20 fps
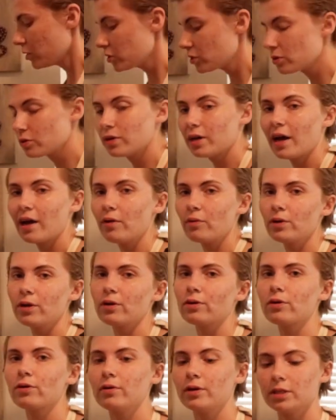So now
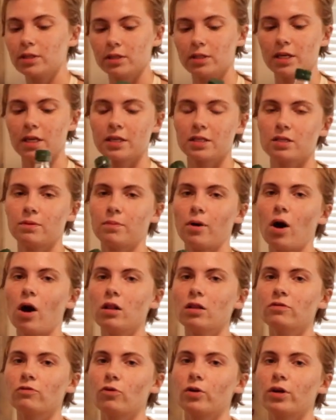we are going to take some
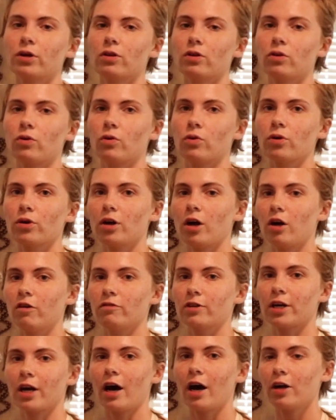olive oil or
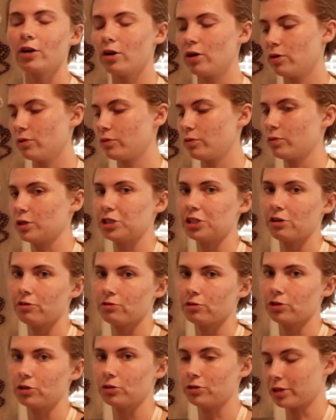avocado,
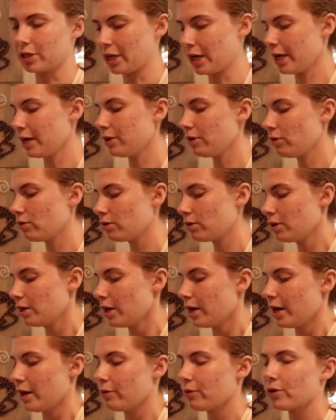whichever you can handle.
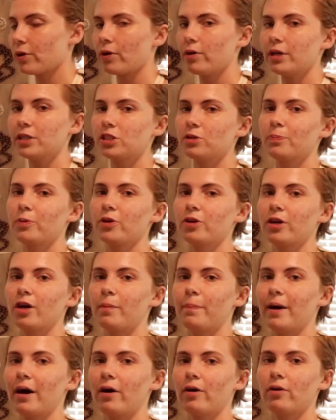And we're going to put
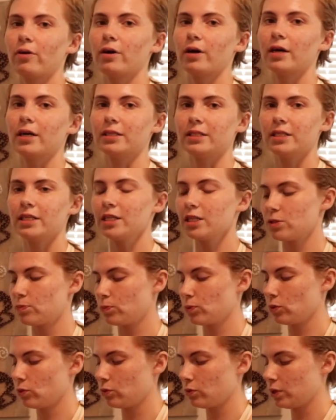about a
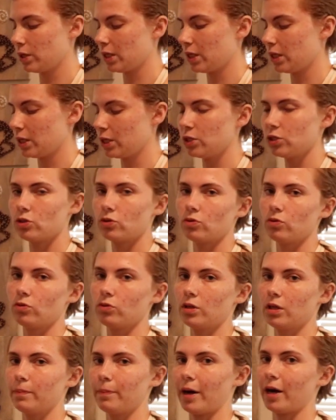teaspoon
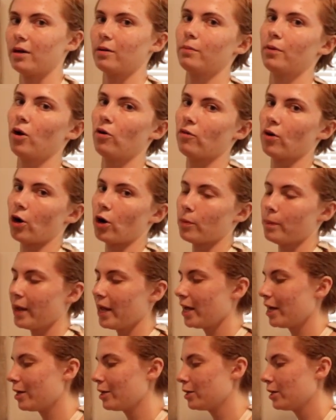into the bottom of our
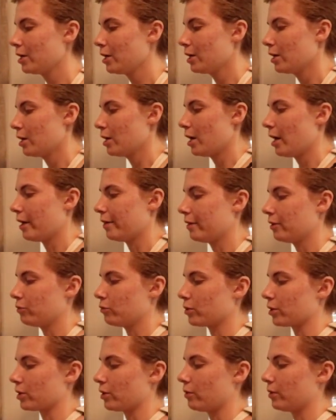pan. And then
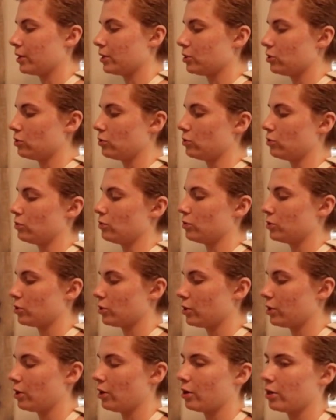we're going to
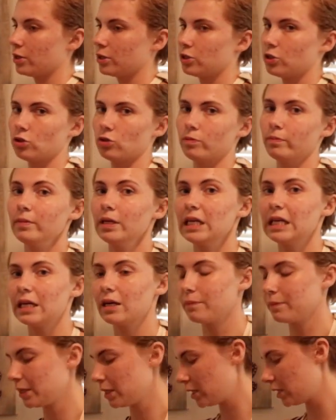turn it on to
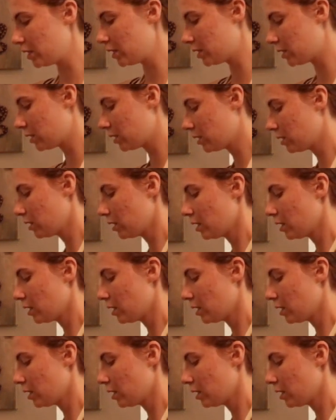medium heat